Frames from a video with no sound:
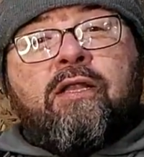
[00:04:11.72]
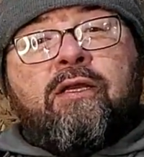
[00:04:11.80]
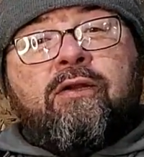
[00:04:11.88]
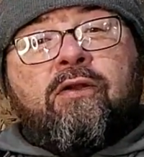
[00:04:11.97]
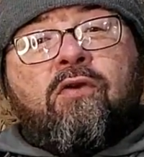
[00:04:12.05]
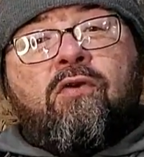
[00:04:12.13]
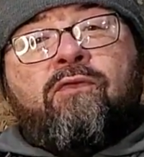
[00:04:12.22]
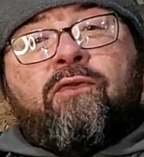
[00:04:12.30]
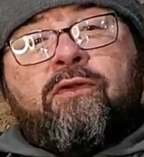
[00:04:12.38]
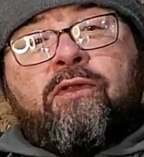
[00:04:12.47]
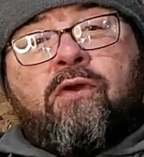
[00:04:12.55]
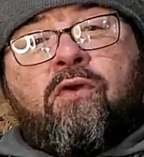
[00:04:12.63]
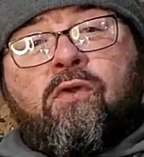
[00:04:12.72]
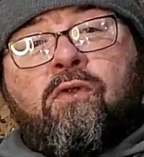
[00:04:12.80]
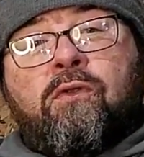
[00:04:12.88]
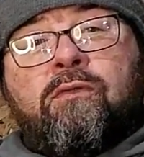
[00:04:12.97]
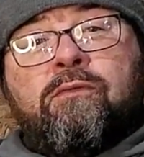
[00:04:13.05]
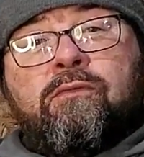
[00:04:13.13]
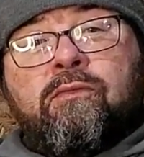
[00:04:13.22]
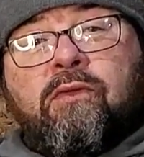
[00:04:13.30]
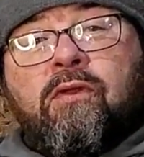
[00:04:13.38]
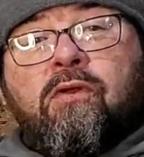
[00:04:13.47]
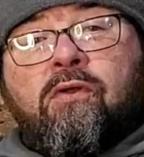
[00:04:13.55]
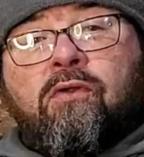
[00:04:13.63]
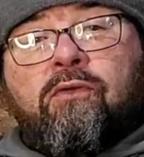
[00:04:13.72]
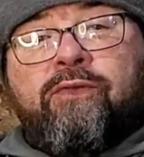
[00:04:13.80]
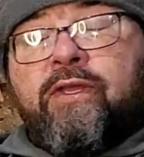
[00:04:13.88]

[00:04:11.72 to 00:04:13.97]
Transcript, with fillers: a clear over the whole, whole